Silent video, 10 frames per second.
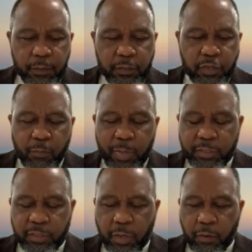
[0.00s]
So much
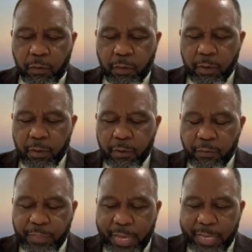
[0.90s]
so
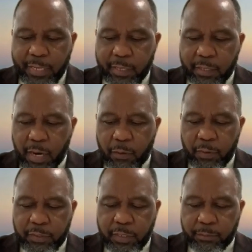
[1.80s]
that he
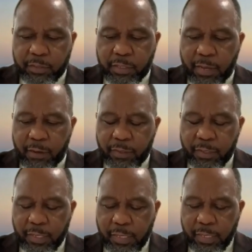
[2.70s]
encouraged himself
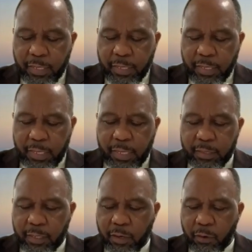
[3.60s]

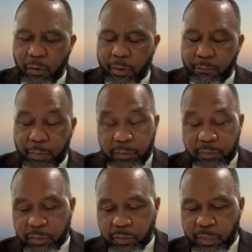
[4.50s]
in the Lord.
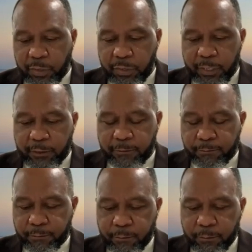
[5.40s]
Brothers and sisters, here it is.
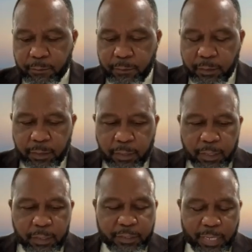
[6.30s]

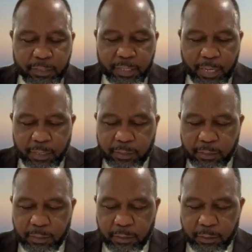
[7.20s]
The text says,